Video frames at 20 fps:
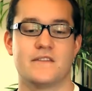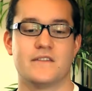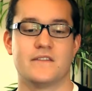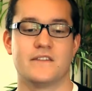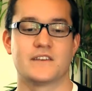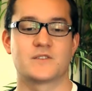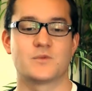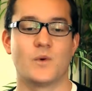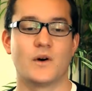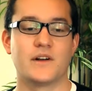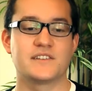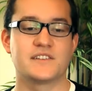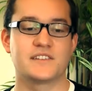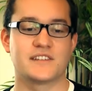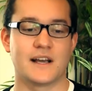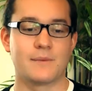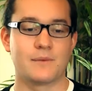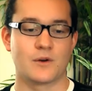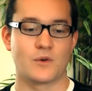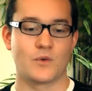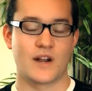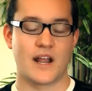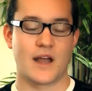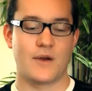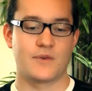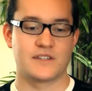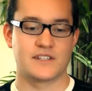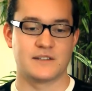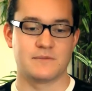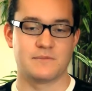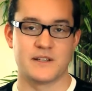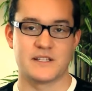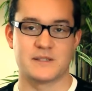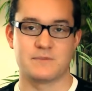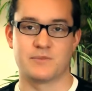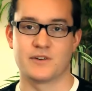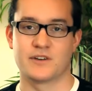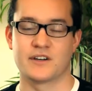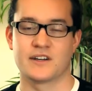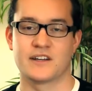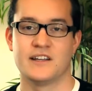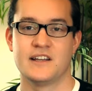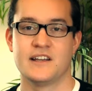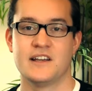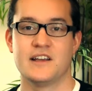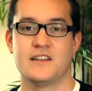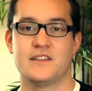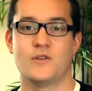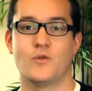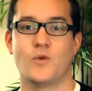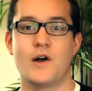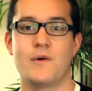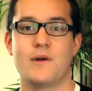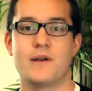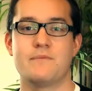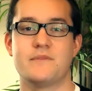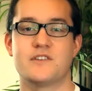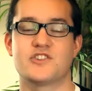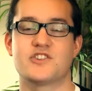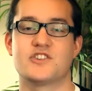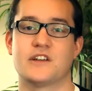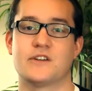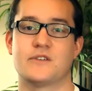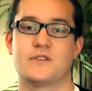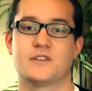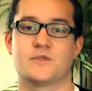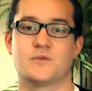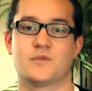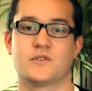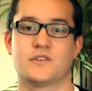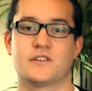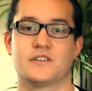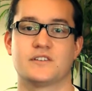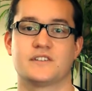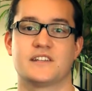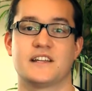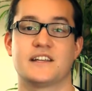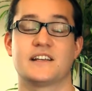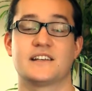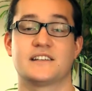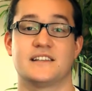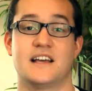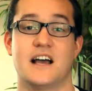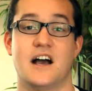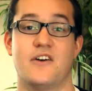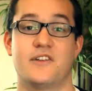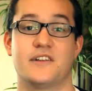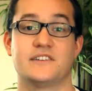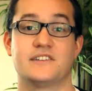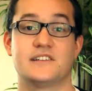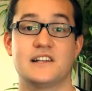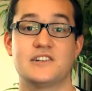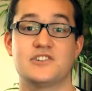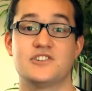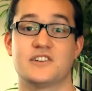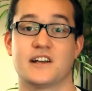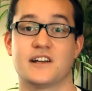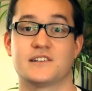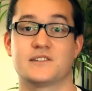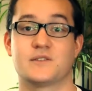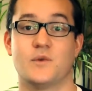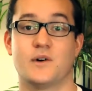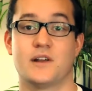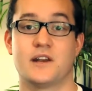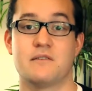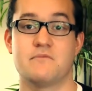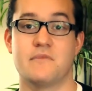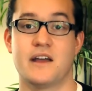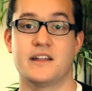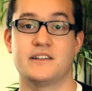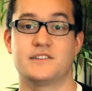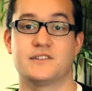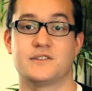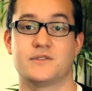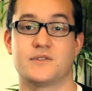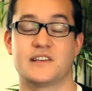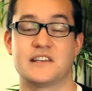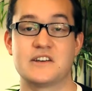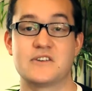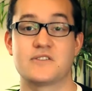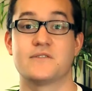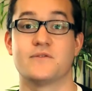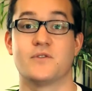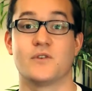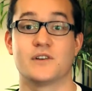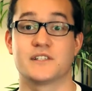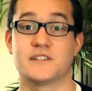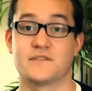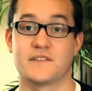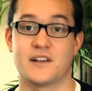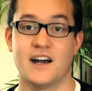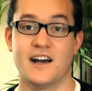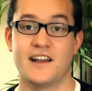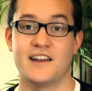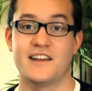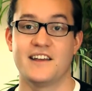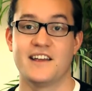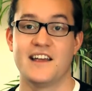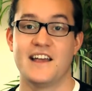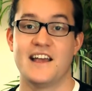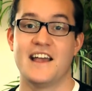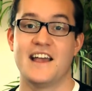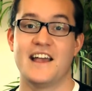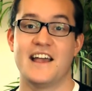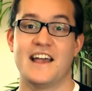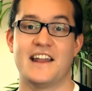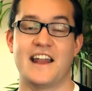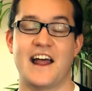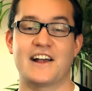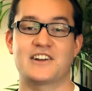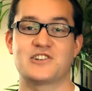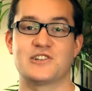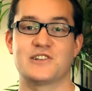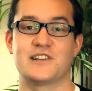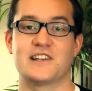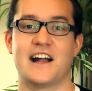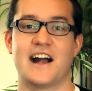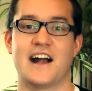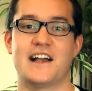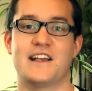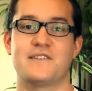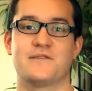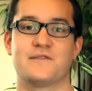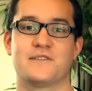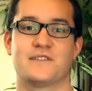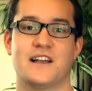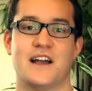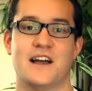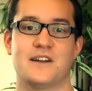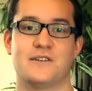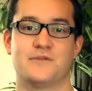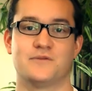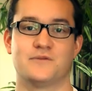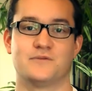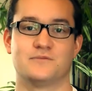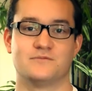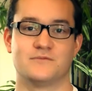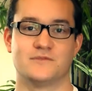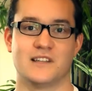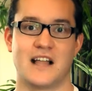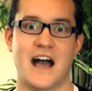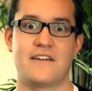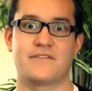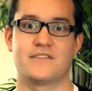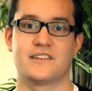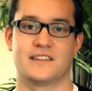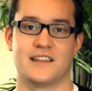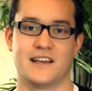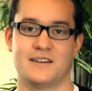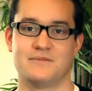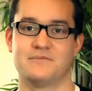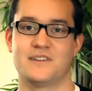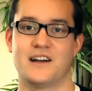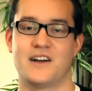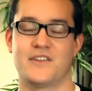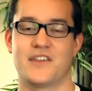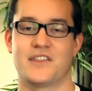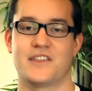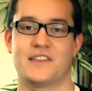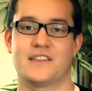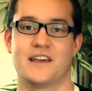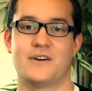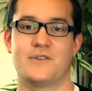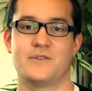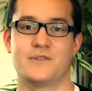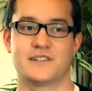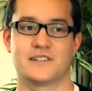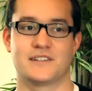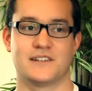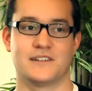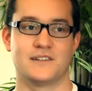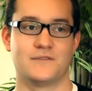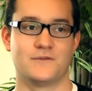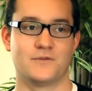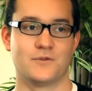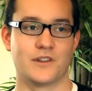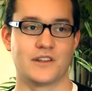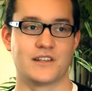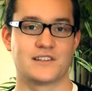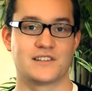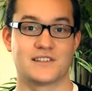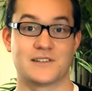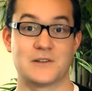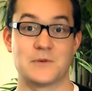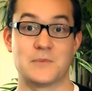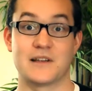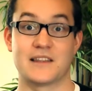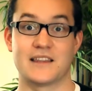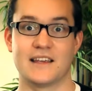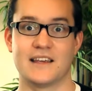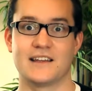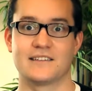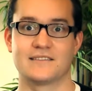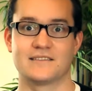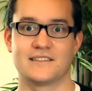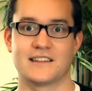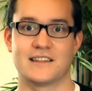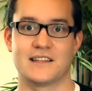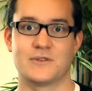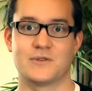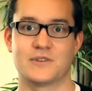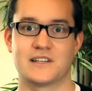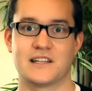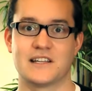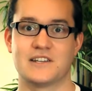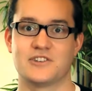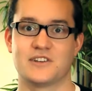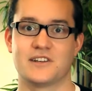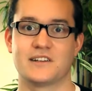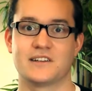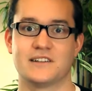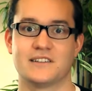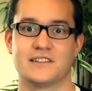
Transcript: This one summer when I was in Pittsburgh, the YWAM missionaries were sitting us down and teaching us what it meant to hear the voice of God. And actually, I kind of laughed at them. I thought that that was a really stupid thing that they were teaching,